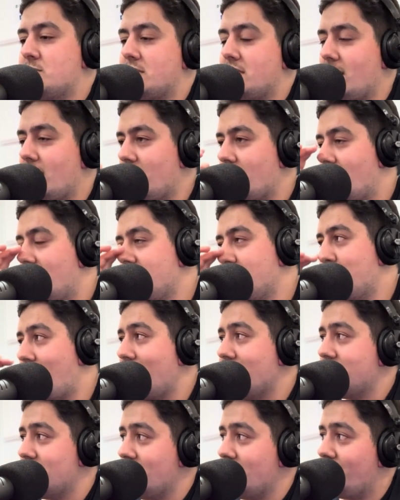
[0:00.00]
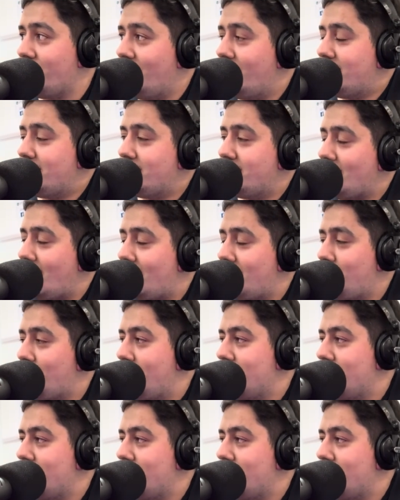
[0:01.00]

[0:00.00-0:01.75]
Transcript: But uh, back to the event, how you